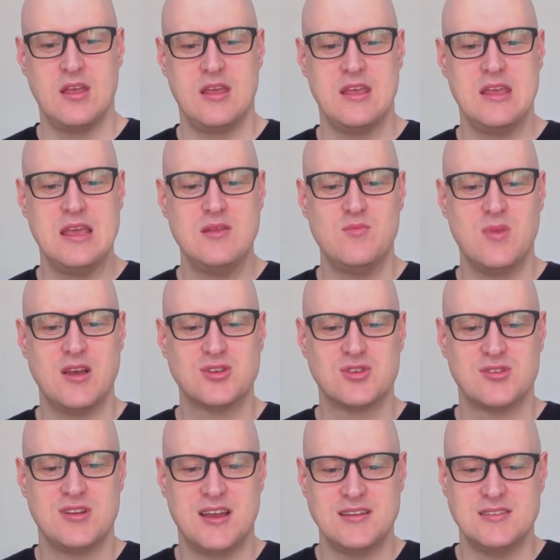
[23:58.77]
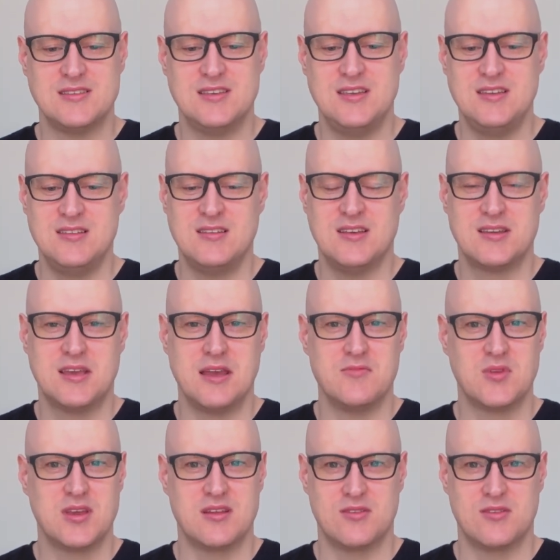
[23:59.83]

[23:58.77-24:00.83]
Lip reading: In measure 19, again, we get